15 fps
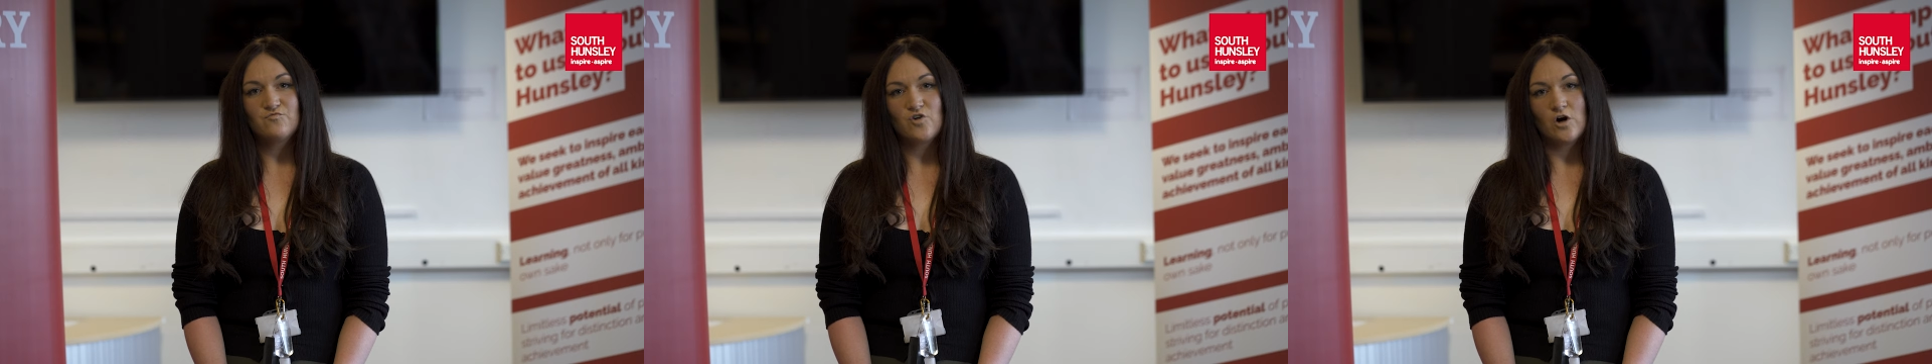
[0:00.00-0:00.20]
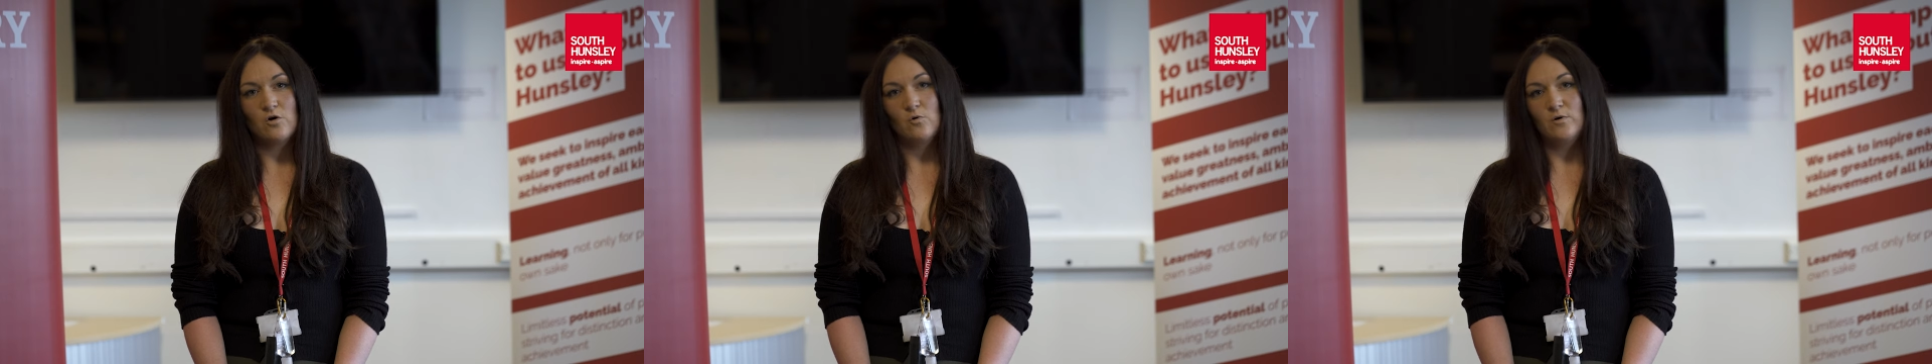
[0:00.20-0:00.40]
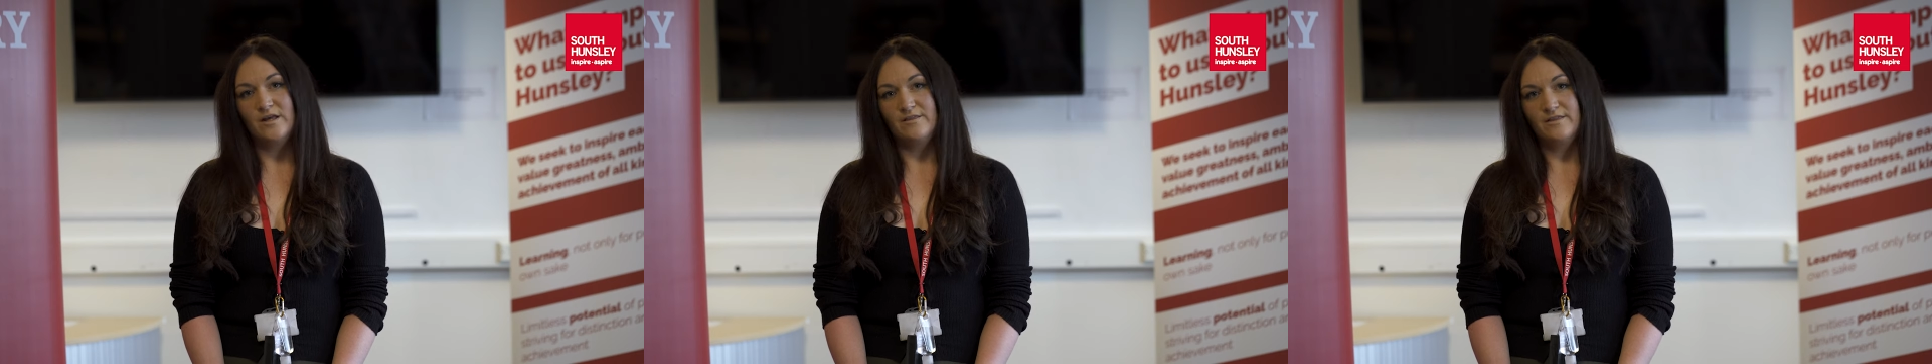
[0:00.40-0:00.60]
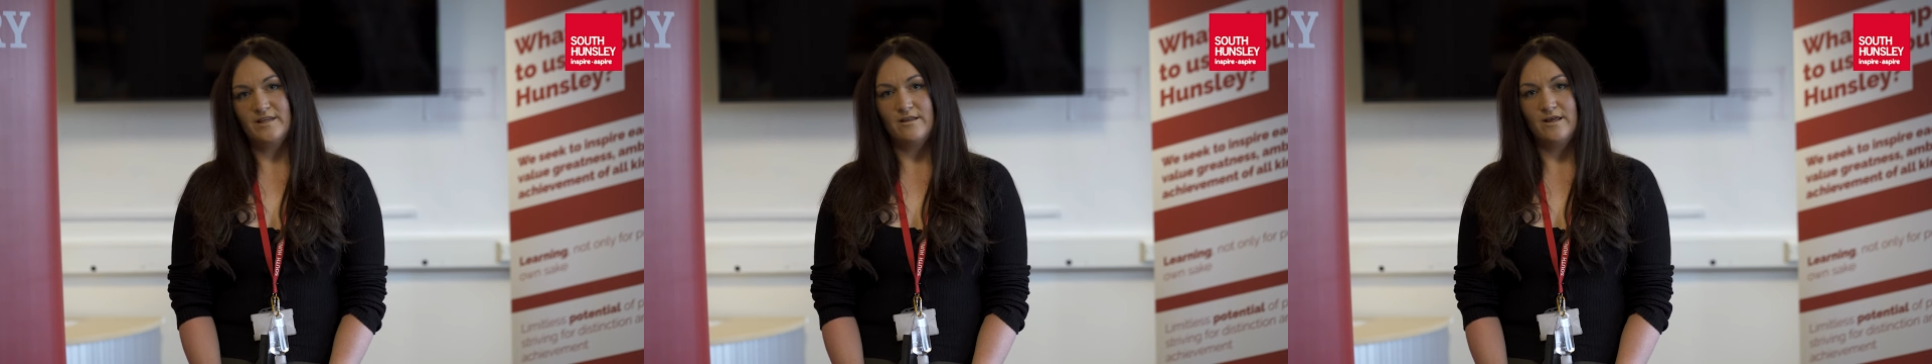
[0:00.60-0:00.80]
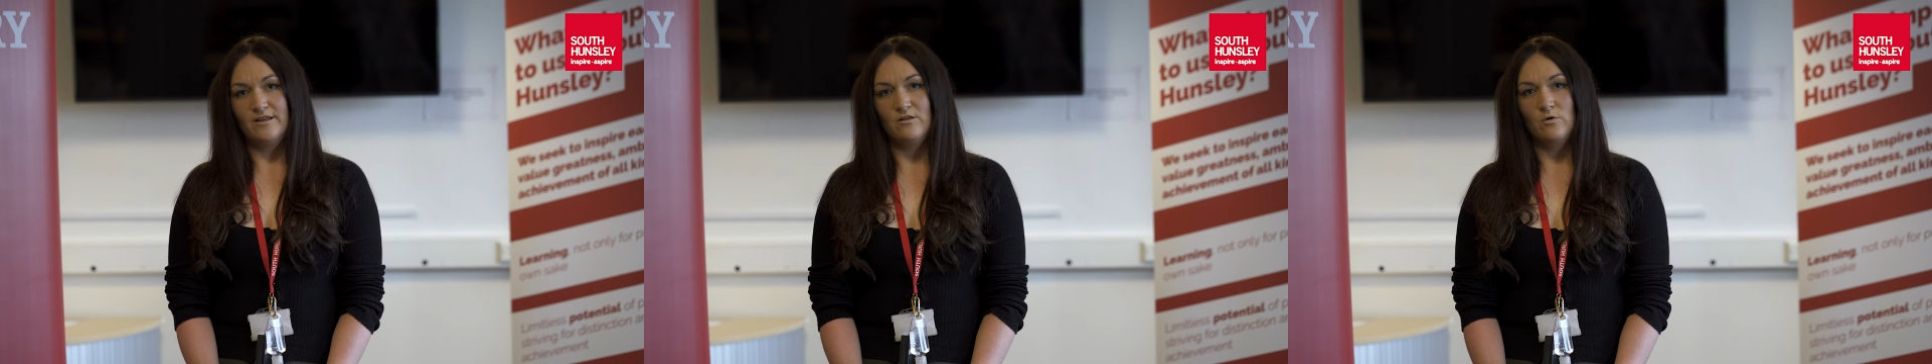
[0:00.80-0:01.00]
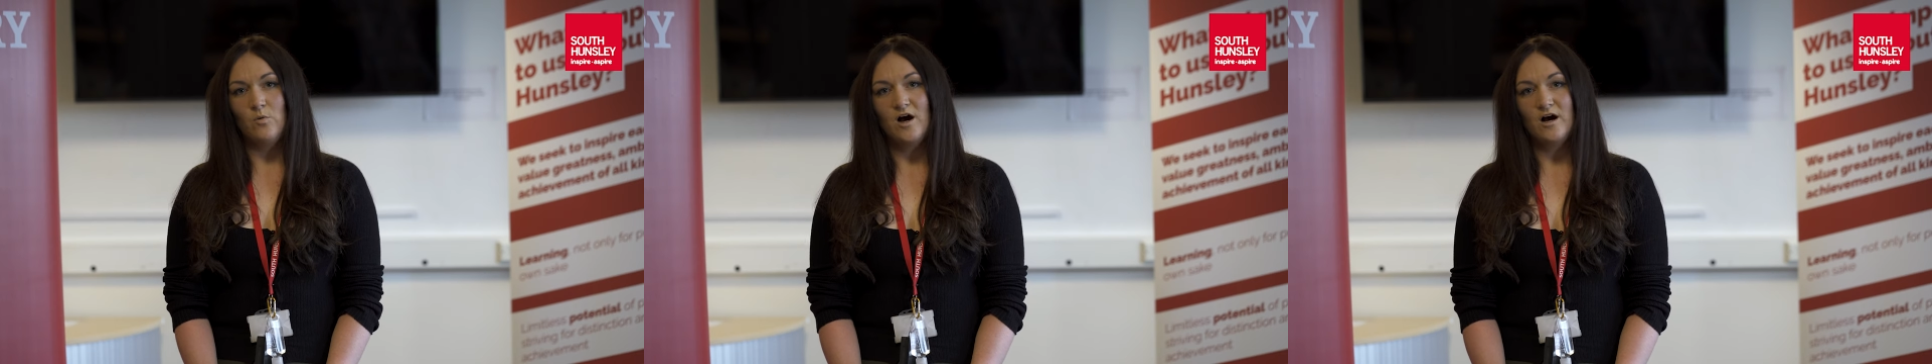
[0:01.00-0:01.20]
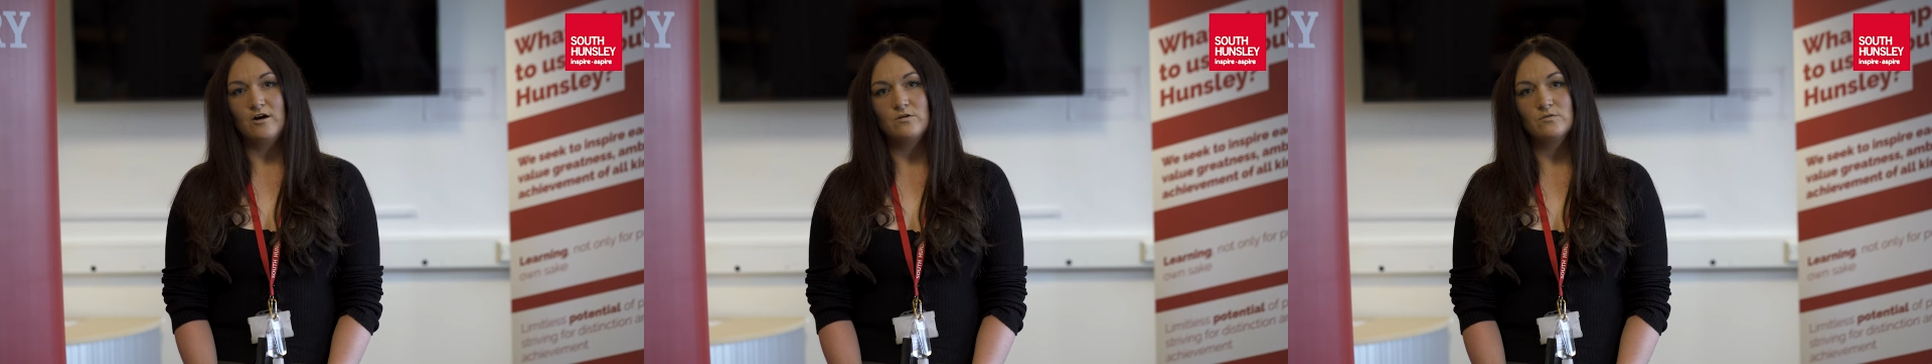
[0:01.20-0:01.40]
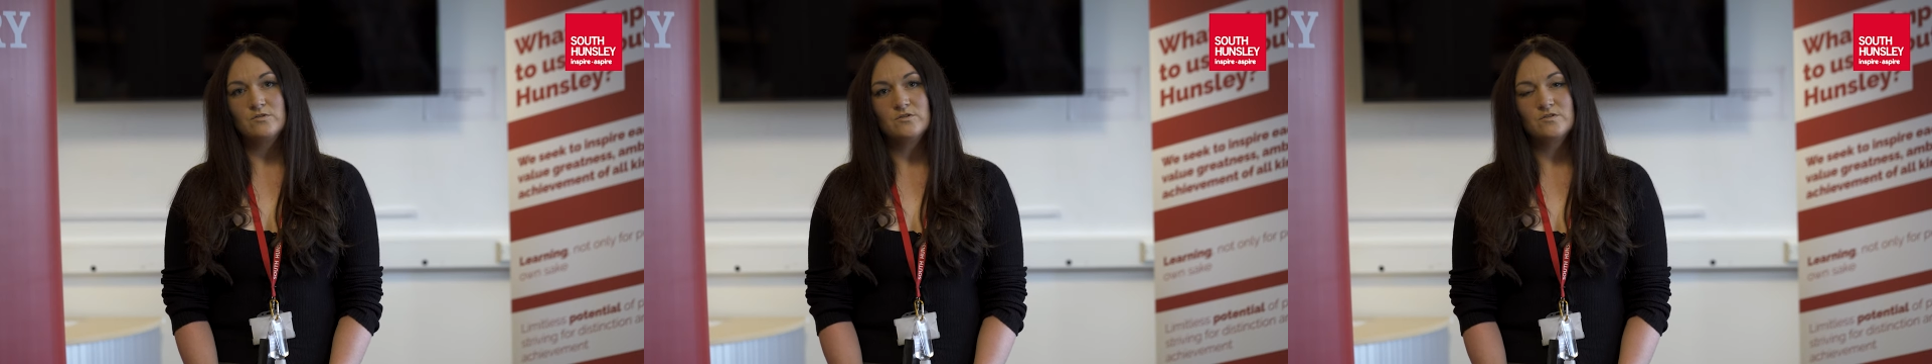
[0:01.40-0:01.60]
role in, in the
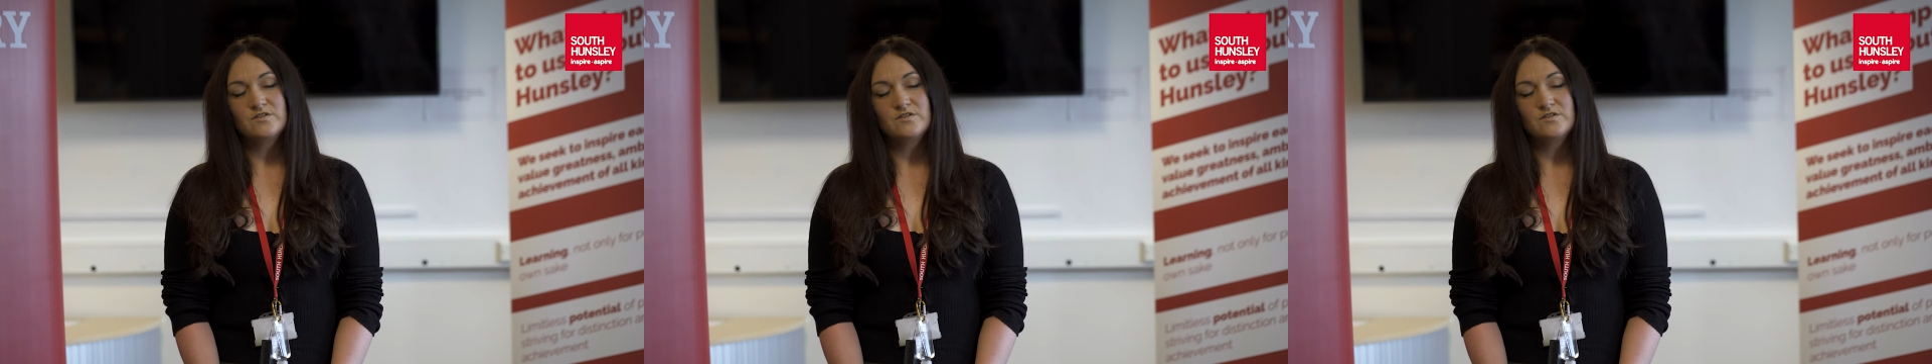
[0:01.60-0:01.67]
world.